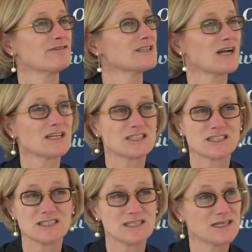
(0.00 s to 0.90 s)
a
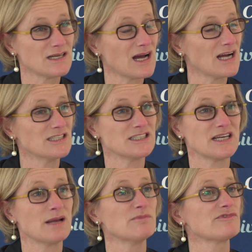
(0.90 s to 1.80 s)
reduction in
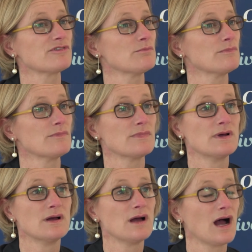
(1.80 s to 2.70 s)
IgM from
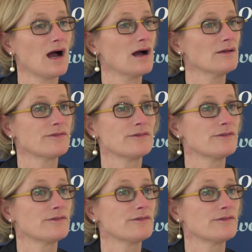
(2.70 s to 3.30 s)
uh,